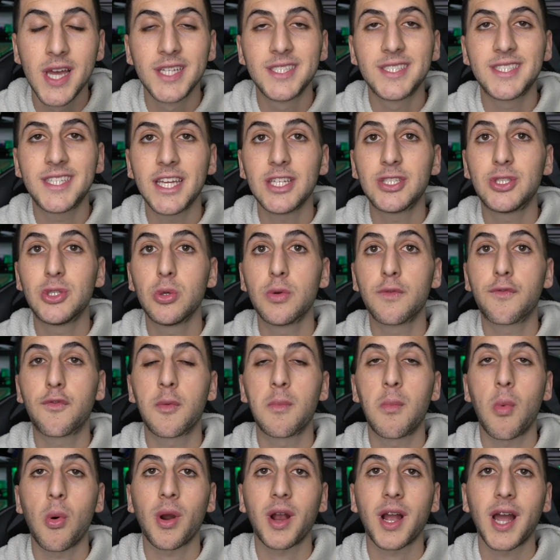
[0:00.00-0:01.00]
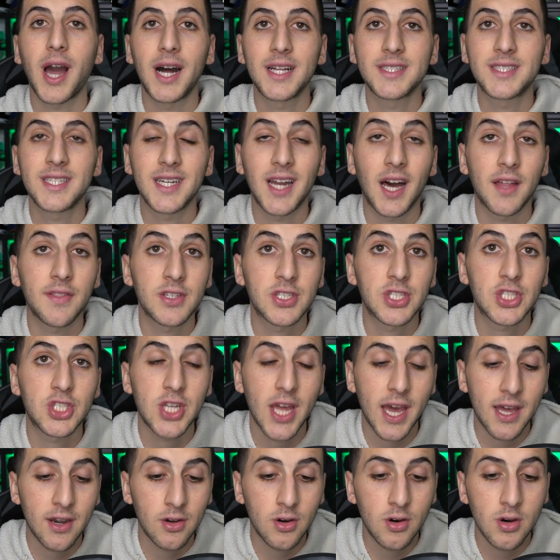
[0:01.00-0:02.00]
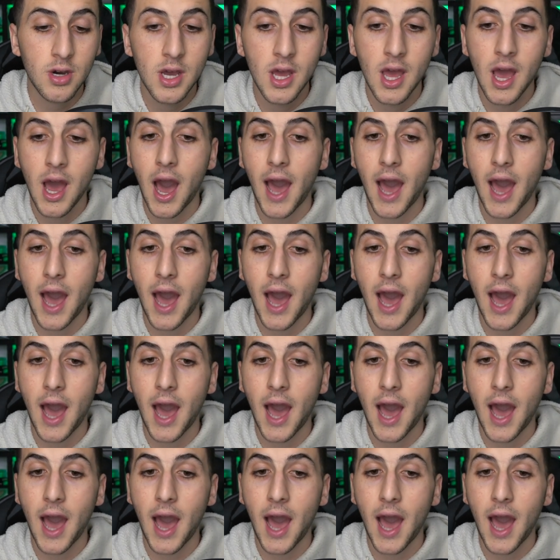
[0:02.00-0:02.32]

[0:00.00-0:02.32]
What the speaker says: Stay tuned for more content on this channel.